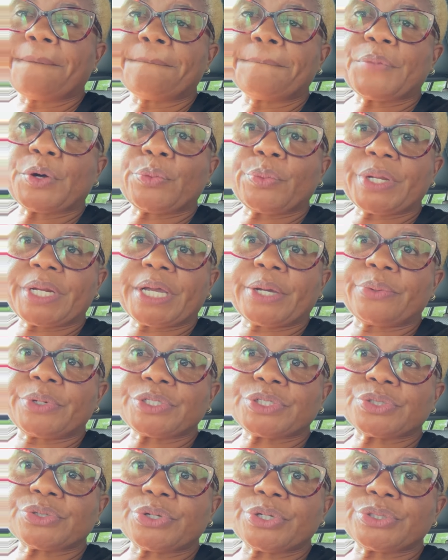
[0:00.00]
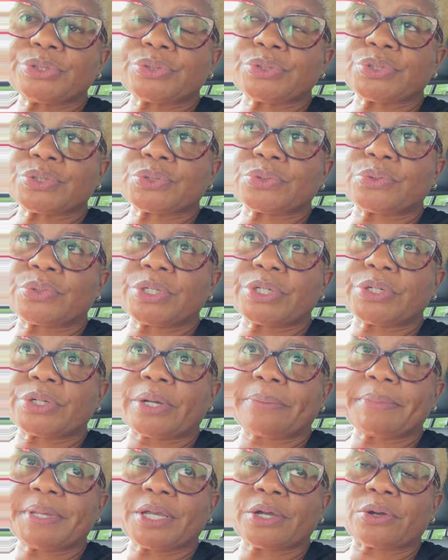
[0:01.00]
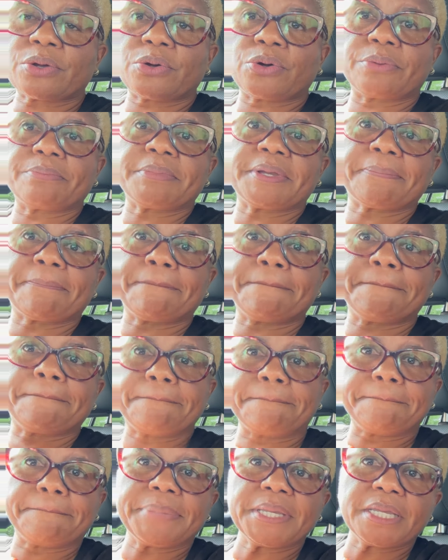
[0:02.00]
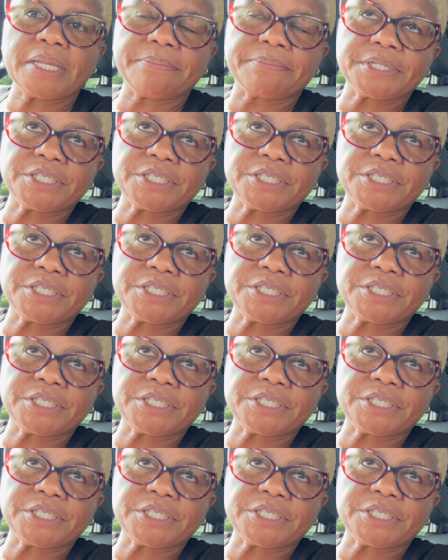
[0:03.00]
But when I was going to school, you know, I may cut me beat my